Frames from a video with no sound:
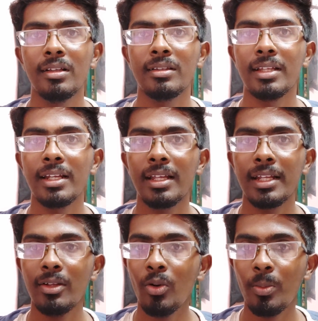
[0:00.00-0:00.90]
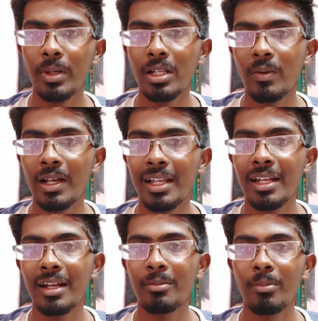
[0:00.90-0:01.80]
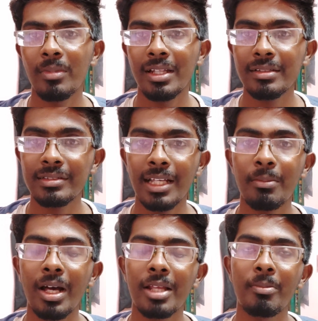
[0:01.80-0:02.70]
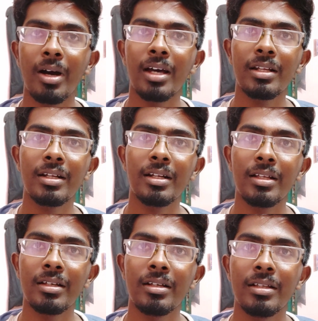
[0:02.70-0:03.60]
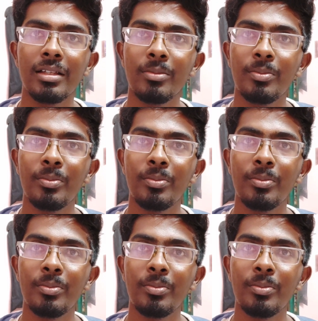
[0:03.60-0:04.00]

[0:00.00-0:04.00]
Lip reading: Then I reopened the violin, and this time I marked the